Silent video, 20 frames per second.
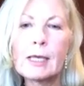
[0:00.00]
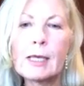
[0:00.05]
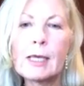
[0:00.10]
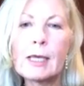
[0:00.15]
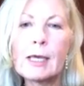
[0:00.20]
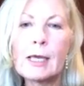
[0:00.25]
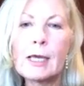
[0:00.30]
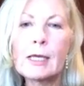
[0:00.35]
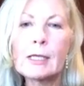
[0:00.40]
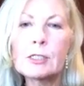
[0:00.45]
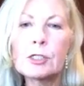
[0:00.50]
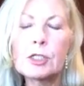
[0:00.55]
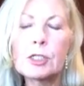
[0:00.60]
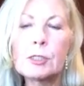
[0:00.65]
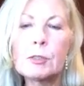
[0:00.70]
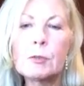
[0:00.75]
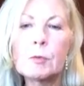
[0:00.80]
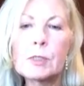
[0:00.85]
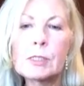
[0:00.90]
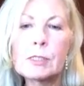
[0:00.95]
And
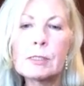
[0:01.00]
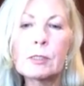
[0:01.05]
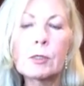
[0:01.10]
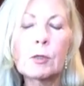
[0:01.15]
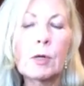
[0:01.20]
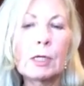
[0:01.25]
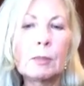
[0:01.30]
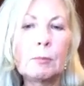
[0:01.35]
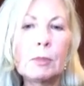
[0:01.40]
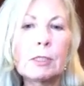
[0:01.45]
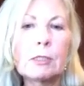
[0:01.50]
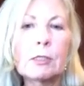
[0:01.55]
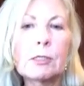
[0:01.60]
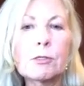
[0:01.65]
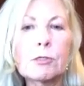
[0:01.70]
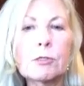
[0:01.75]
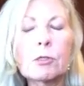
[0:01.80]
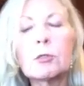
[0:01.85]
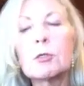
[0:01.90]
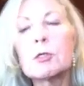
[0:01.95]
she was incredibly
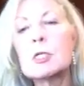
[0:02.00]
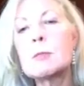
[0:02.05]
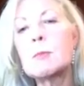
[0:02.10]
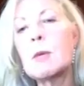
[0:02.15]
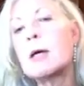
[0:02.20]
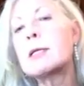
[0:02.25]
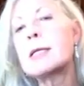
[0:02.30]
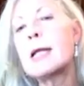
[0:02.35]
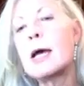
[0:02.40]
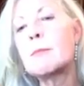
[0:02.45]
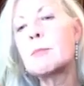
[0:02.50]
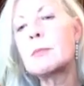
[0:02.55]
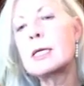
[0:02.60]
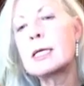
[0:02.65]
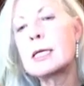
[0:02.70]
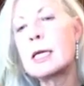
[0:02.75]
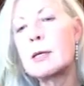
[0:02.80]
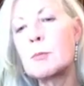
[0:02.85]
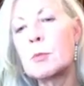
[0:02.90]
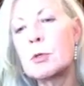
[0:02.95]
concerned about not
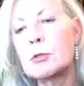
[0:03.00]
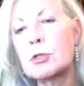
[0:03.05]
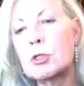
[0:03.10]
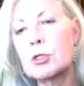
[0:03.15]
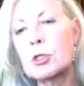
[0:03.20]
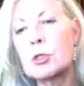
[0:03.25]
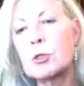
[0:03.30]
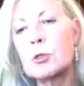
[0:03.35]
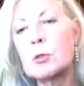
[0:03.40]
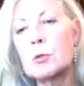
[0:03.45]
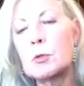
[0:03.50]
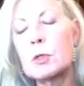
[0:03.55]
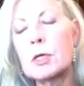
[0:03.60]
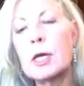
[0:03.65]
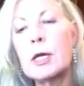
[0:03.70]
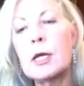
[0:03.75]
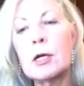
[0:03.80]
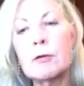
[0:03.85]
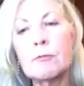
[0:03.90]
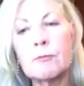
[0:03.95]
being able to
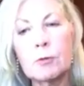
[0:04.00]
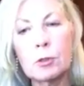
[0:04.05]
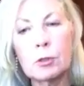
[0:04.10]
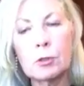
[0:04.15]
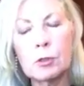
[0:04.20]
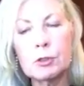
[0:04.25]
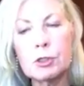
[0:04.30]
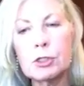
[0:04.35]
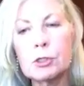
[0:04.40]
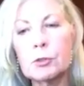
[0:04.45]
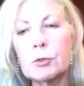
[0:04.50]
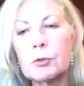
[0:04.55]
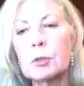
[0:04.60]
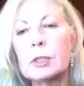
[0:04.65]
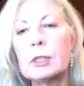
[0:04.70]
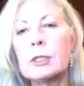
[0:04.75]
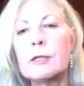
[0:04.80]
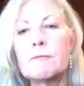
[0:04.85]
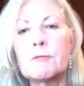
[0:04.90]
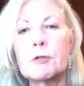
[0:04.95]
care for her
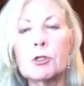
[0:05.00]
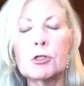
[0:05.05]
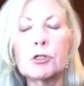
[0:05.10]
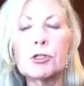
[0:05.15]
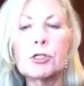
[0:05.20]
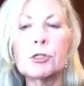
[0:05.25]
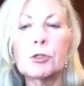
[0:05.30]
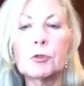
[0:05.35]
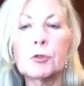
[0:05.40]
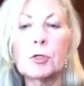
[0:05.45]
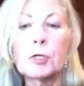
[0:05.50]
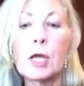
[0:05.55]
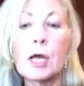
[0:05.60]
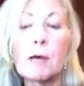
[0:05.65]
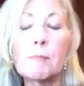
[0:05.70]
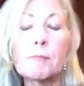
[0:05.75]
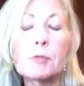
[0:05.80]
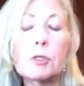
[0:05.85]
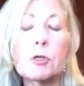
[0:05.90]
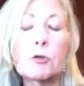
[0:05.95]
children, lift her children
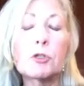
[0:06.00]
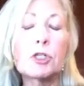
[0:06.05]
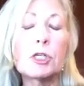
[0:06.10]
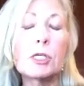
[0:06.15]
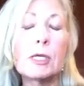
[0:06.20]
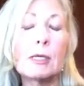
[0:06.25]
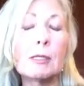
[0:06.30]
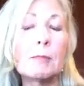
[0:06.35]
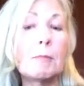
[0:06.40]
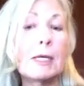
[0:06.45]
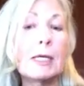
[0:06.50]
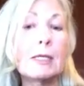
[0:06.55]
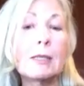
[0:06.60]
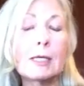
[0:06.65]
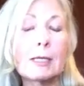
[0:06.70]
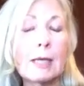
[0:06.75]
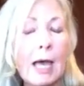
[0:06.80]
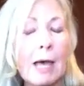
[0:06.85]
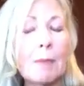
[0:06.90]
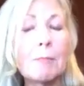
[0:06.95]
up. So she had made
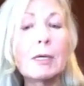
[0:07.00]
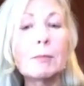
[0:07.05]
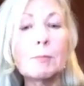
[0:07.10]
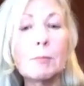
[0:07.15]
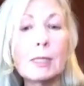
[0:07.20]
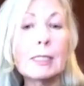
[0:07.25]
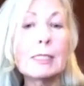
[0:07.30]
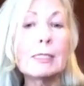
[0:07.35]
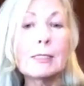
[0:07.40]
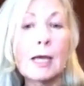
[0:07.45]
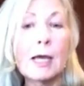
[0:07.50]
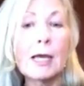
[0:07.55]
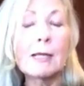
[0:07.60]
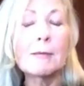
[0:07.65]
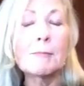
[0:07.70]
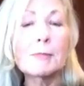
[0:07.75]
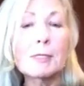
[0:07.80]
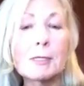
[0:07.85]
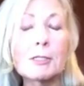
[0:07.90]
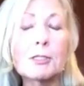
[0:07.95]
the comment many
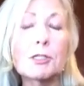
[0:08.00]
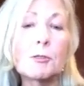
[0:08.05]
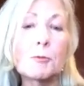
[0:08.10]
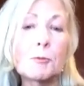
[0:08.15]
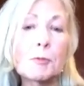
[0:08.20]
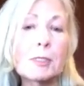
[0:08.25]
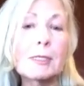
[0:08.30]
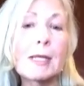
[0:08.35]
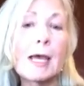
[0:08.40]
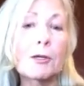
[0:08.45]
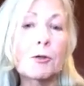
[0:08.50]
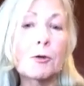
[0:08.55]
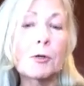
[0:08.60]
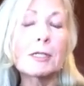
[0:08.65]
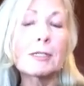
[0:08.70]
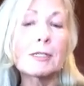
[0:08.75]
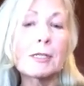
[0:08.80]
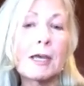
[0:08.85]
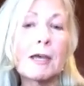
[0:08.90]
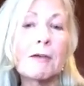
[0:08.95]
times that she was not
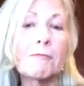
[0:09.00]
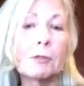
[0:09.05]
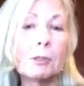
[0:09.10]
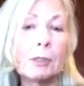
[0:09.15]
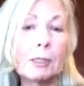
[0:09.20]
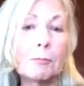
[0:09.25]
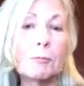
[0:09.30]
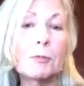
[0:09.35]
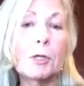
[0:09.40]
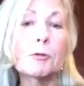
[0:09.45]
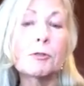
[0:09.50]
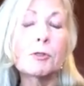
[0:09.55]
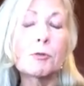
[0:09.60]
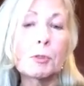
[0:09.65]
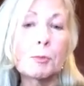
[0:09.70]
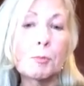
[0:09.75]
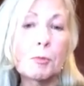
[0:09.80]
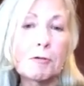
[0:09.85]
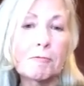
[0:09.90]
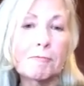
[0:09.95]
going to have her lymph nodes
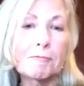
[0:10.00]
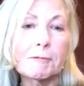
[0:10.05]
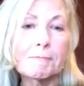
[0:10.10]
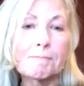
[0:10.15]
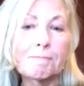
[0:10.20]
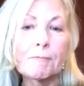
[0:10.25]
removed.